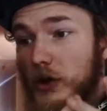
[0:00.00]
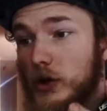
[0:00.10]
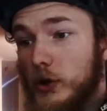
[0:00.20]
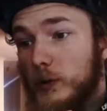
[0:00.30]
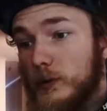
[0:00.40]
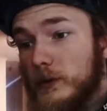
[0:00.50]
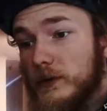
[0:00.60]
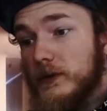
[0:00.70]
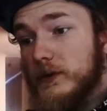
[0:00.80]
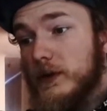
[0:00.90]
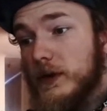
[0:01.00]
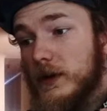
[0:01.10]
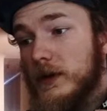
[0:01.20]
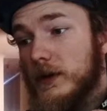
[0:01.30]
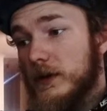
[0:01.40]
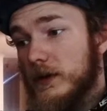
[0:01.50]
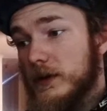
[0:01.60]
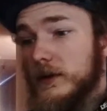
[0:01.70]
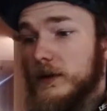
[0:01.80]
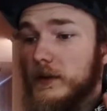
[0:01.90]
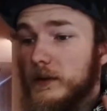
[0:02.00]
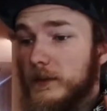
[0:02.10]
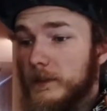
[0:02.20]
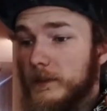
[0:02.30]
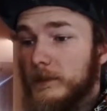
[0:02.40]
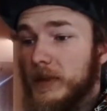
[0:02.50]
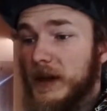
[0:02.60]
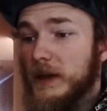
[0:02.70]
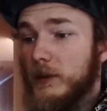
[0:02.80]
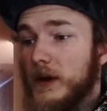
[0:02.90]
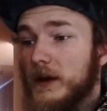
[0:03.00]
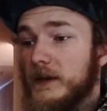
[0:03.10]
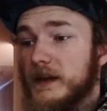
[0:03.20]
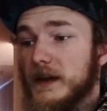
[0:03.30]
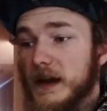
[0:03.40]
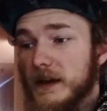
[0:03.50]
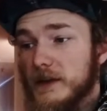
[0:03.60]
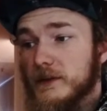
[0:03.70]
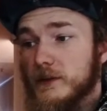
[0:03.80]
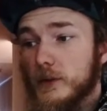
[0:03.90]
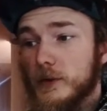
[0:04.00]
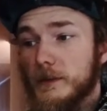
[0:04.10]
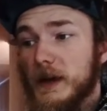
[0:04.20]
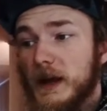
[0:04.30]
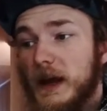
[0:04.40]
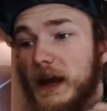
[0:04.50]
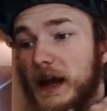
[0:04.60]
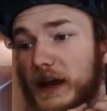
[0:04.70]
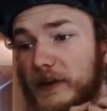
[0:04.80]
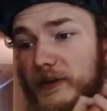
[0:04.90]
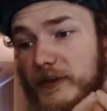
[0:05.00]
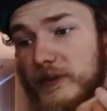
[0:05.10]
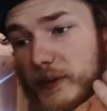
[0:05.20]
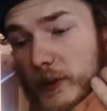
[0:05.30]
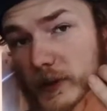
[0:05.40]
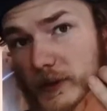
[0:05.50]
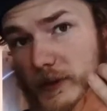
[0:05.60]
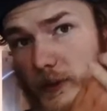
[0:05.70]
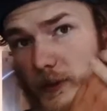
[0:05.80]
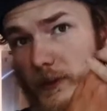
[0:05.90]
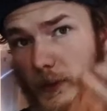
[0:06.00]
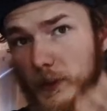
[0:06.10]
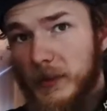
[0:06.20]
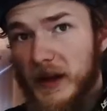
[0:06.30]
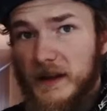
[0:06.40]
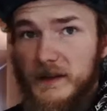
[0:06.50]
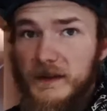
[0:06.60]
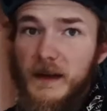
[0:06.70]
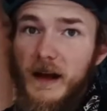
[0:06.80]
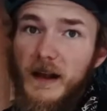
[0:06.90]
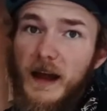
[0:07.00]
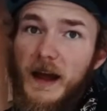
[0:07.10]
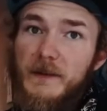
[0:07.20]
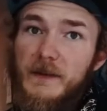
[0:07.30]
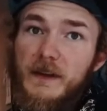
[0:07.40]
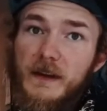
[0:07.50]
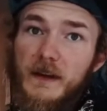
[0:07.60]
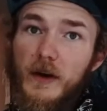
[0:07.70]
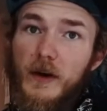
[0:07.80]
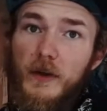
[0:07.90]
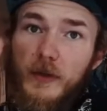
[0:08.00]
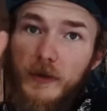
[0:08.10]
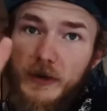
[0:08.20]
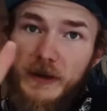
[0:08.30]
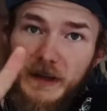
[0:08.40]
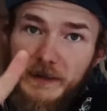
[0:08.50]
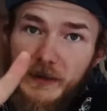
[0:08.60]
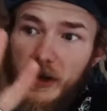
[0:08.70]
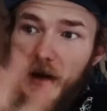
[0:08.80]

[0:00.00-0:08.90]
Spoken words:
Ghost, Pennywise, and Hailstorm, and for those four bands I'll have seen on three different